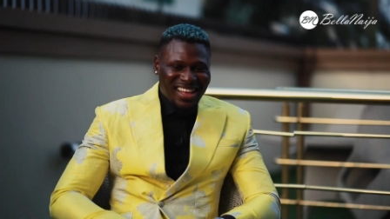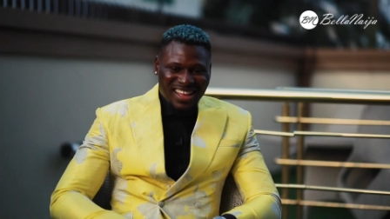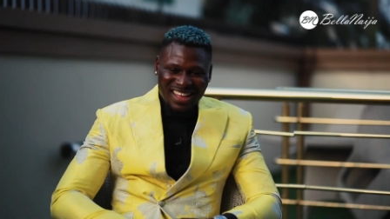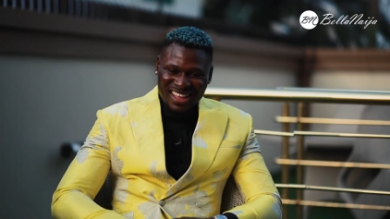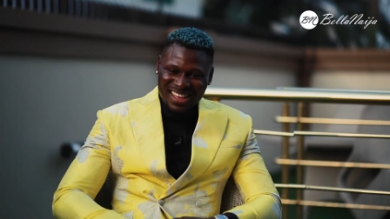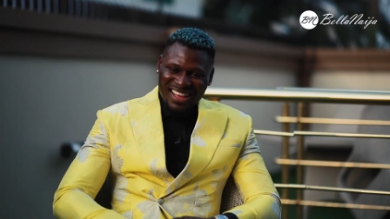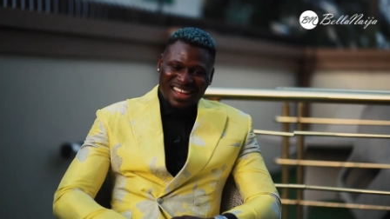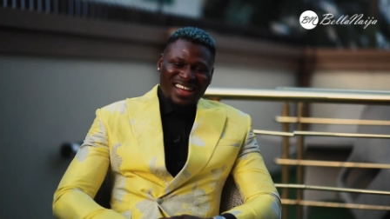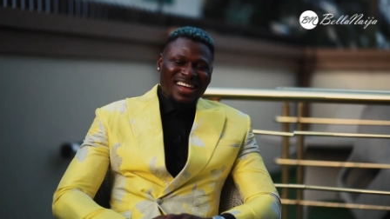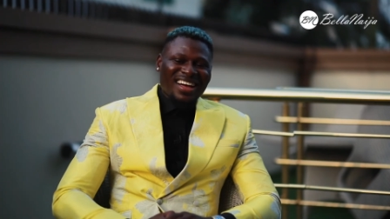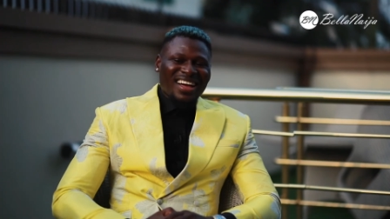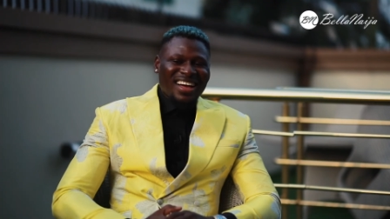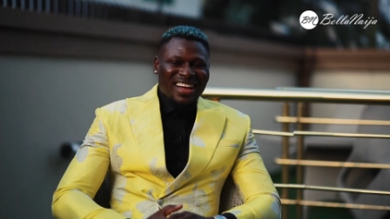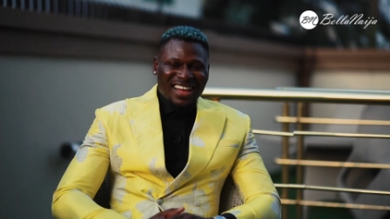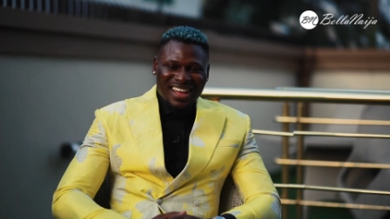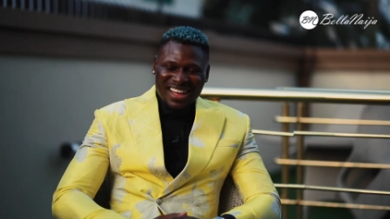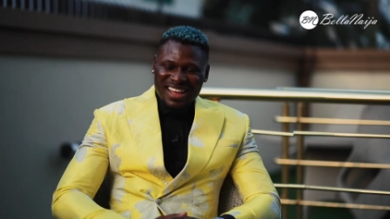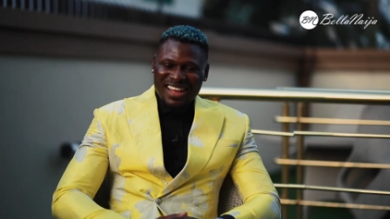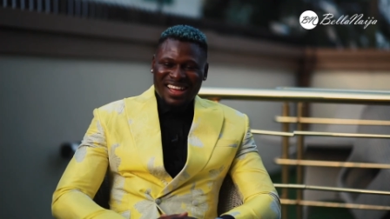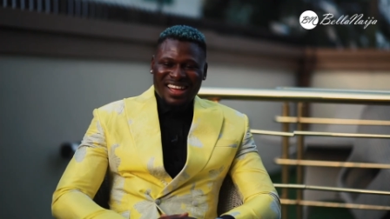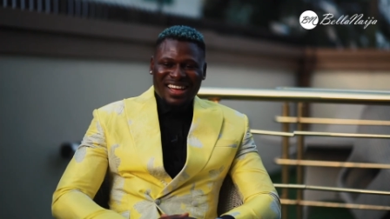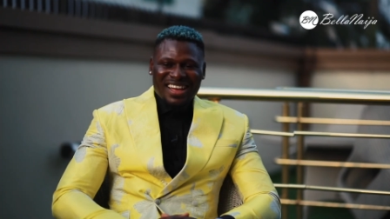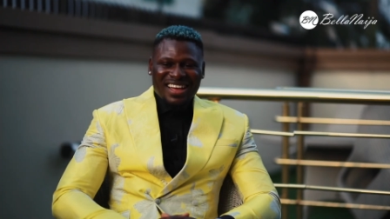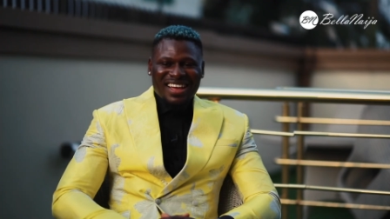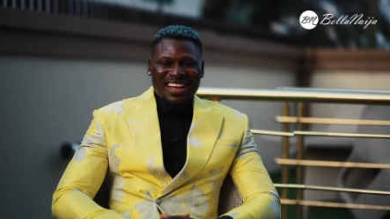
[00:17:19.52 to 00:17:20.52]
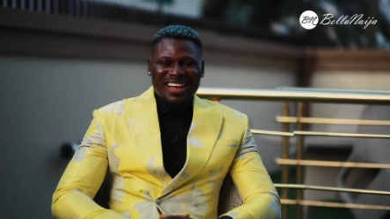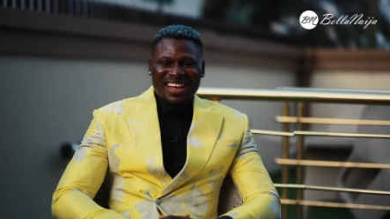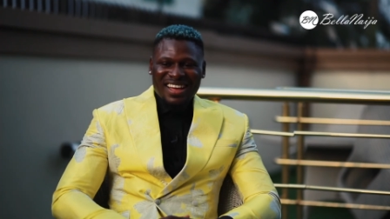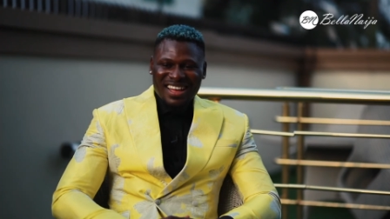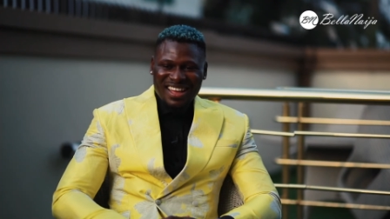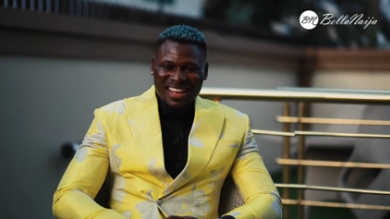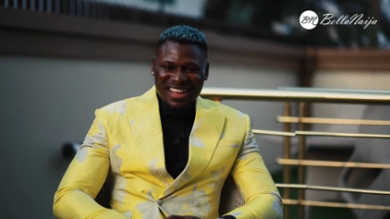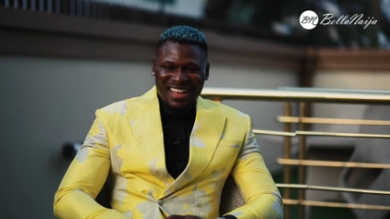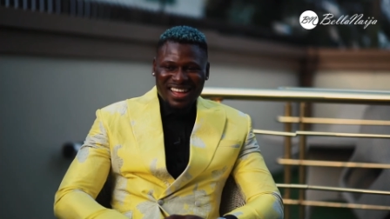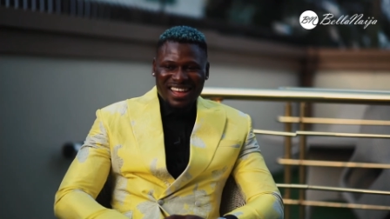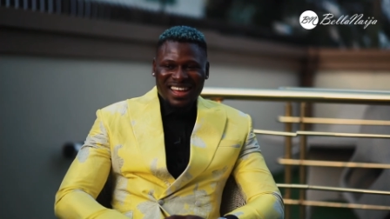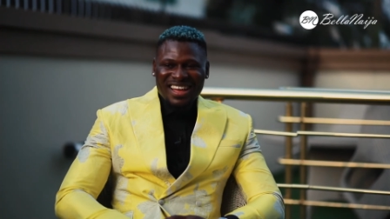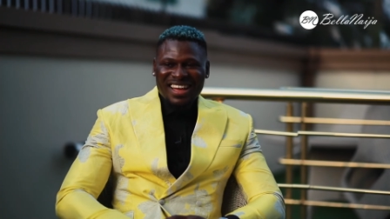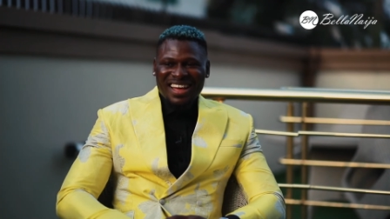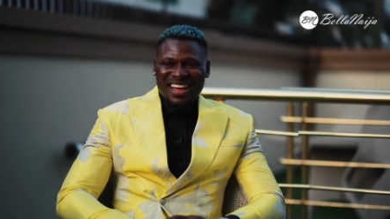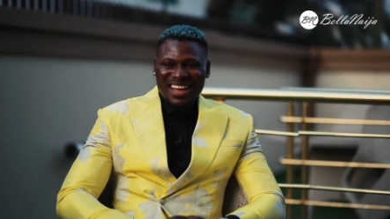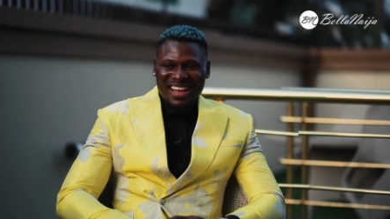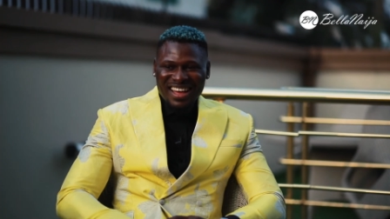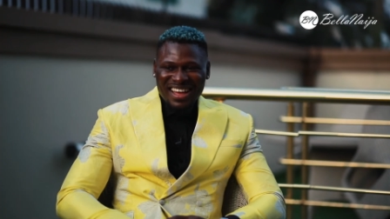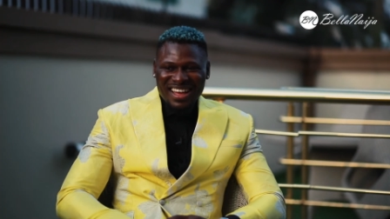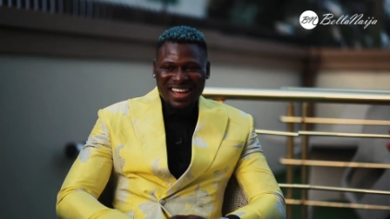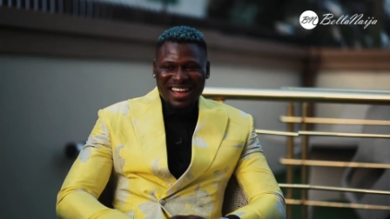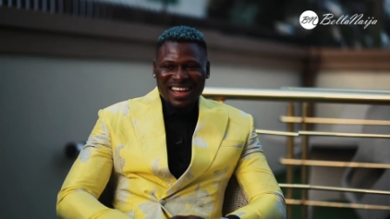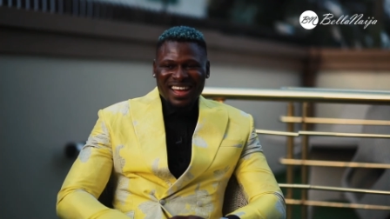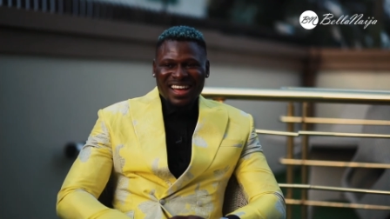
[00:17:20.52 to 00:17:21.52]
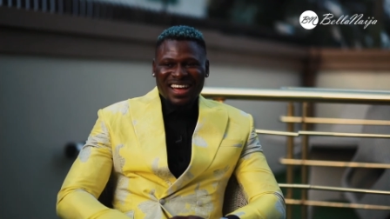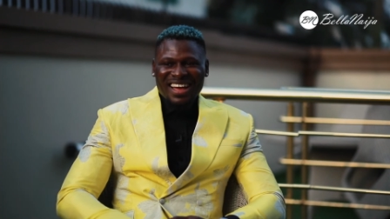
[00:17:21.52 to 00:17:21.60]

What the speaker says: applause for the hero. Let's get a round of applause for